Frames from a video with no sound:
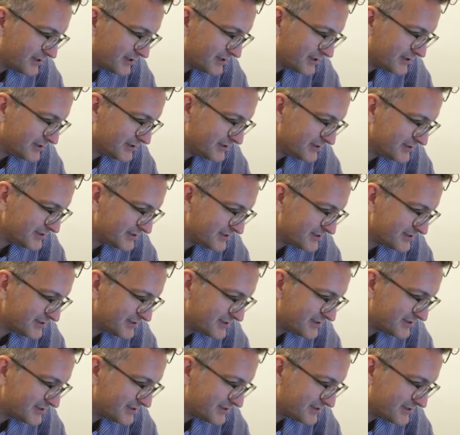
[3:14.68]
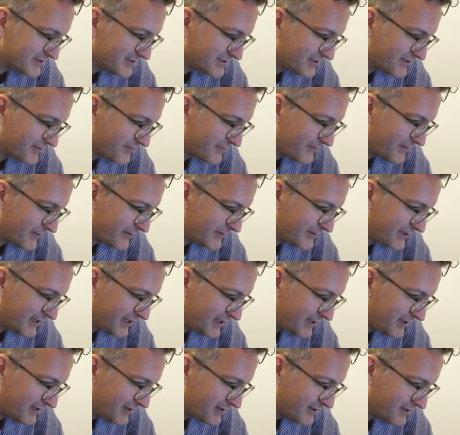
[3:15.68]
is
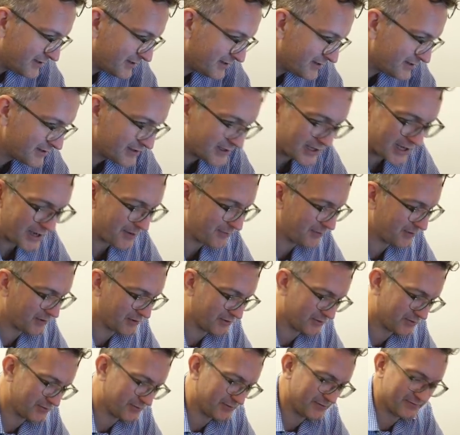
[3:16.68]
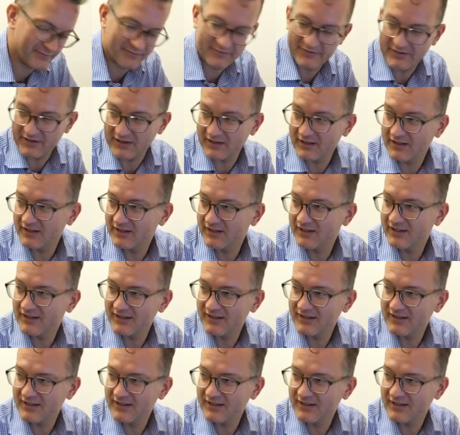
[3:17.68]
350. I would go 350.